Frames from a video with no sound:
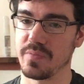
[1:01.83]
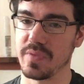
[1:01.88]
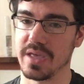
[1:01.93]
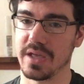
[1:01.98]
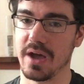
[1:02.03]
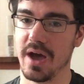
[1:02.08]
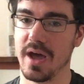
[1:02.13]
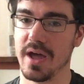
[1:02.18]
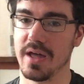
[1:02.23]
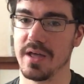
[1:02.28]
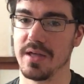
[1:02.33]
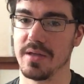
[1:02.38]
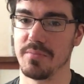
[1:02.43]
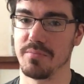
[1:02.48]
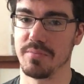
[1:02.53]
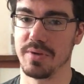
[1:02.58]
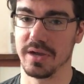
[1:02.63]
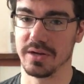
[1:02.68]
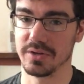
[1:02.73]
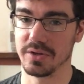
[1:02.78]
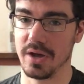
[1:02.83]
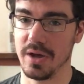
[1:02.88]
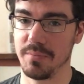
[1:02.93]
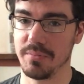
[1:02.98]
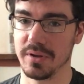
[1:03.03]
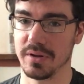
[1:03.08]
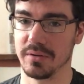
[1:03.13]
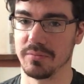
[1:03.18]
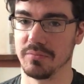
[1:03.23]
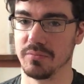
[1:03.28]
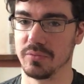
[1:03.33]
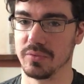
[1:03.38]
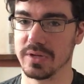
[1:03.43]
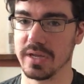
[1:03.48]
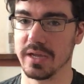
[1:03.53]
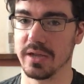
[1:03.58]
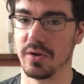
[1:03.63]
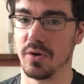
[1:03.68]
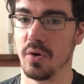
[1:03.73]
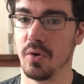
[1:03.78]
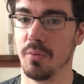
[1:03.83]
they got picked up and taken